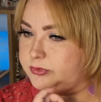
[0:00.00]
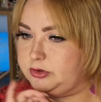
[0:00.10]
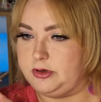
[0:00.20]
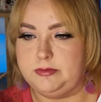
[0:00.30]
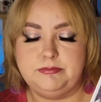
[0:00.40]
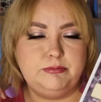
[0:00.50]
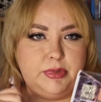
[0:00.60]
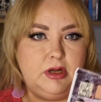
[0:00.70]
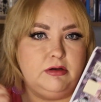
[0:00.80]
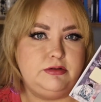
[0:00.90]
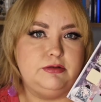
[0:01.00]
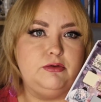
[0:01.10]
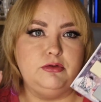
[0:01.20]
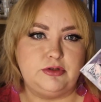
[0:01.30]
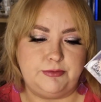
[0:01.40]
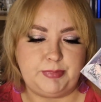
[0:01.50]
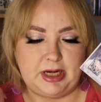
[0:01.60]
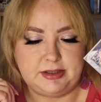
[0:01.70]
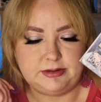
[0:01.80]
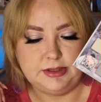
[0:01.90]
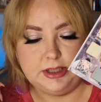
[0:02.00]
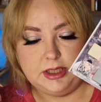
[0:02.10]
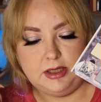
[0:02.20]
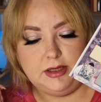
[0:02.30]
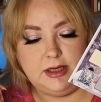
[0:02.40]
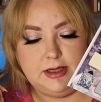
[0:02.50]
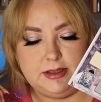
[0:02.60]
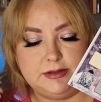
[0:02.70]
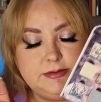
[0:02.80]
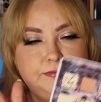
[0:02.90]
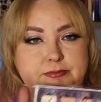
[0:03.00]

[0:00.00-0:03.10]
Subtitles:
you know, belong to cool tone palette. And